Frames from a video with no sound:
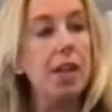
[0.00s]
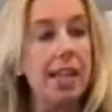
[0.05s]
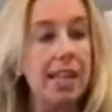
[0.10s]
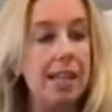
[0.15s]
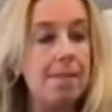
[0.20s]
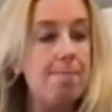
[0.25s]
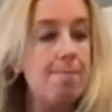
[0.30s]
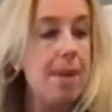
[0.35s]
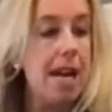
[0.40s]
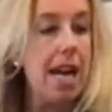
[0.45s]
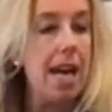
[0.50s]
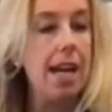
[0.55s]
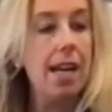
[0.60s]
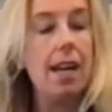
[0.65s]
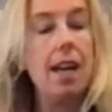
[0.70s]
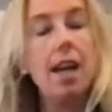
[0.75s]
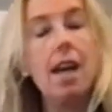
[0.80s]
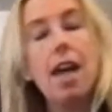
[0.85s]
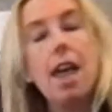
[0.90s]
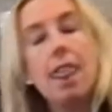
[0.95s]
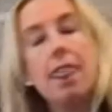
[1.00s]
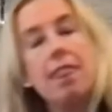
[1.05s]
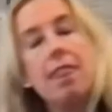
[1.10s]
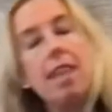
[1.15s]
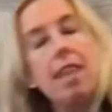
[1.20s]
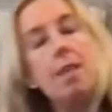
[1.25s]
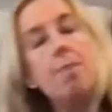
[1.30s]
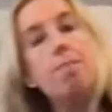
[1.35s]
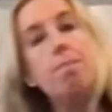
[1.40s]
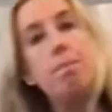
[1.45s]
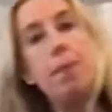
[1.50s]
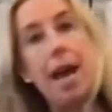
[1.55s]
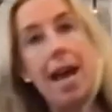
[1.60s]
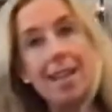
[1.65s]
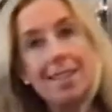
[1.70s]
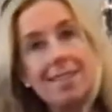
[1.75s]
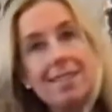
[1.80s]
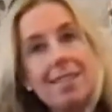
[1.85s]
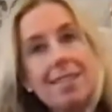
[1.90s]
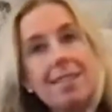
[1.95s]
going to make the
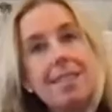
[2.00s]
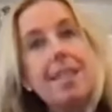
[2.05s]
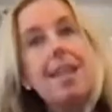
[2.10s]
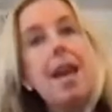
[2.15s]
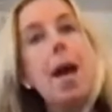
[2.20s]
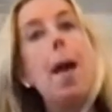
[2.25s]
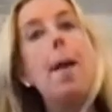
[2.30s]
best